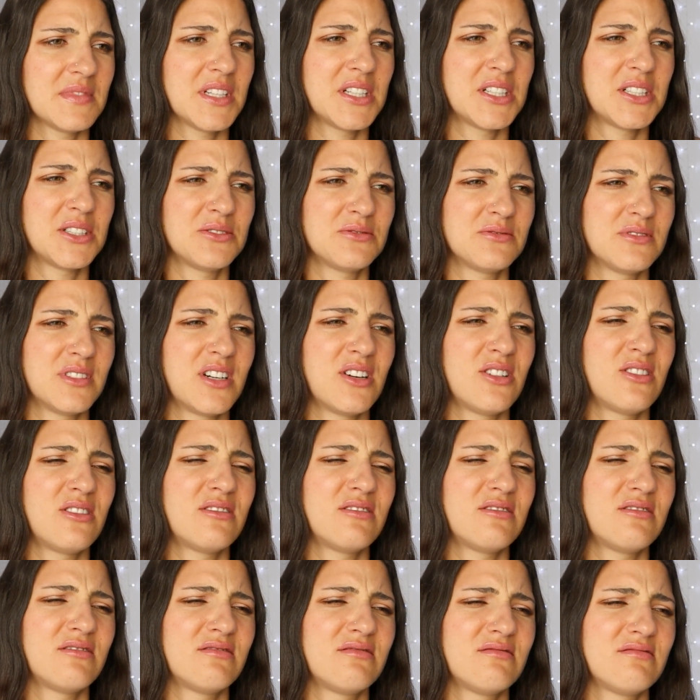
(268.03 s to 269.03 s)
Oh
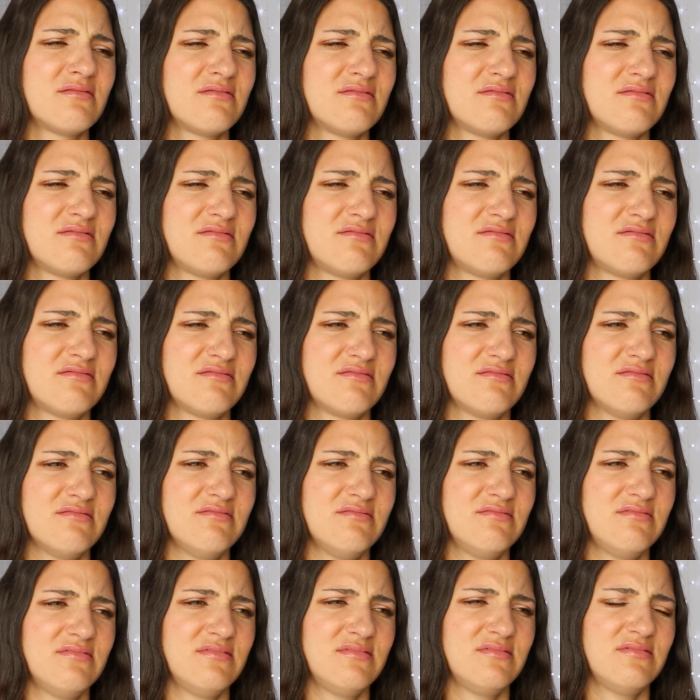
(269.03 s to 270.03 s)
no,
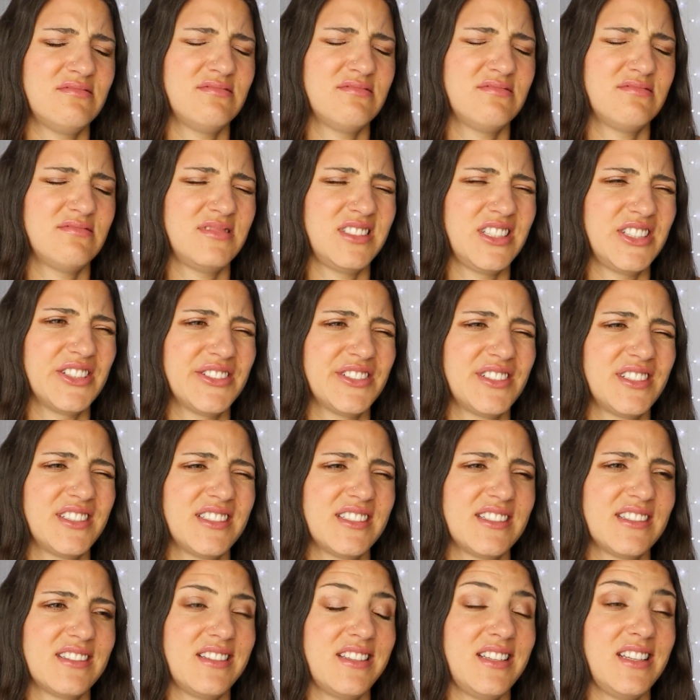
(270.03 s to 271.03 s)
you're
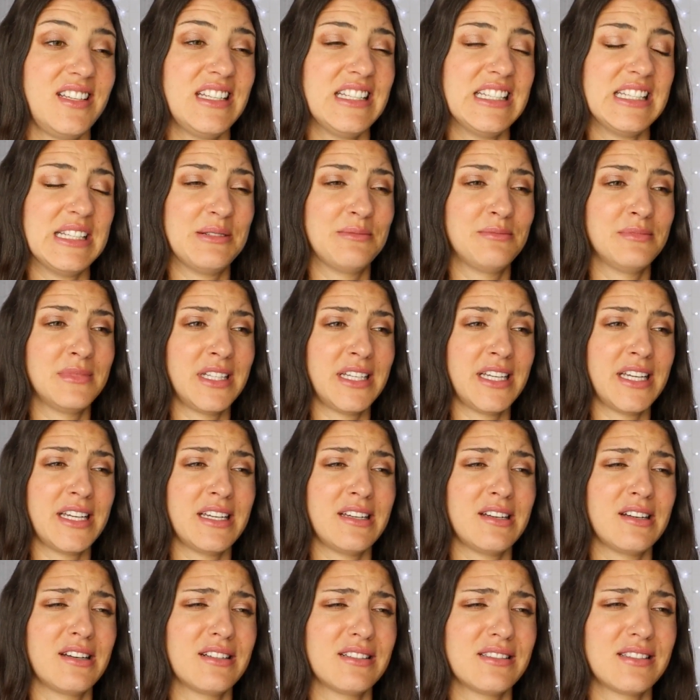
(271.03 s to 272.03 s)
gonna see
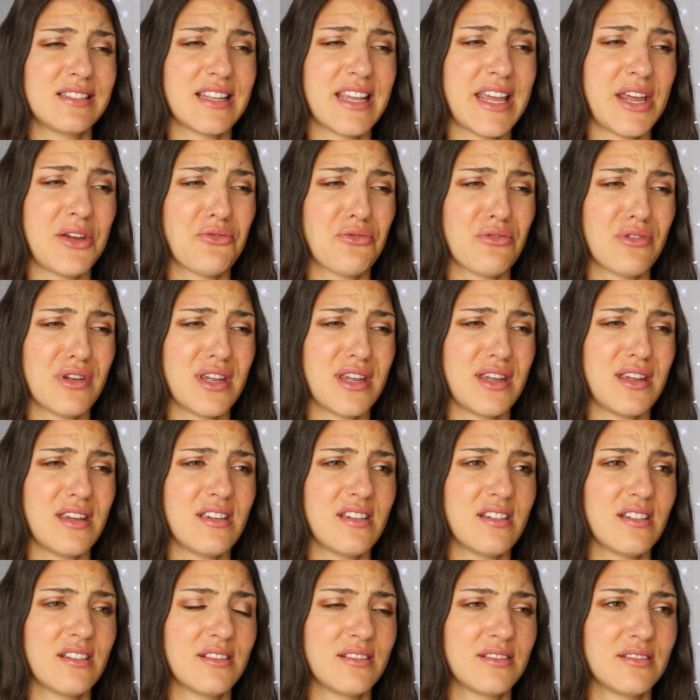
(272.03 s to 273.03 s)
something
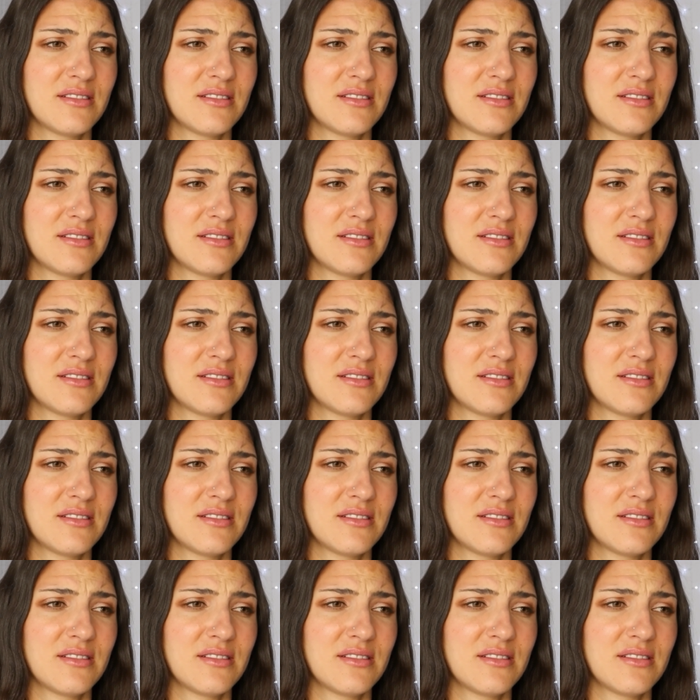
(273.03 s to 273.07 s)
scary.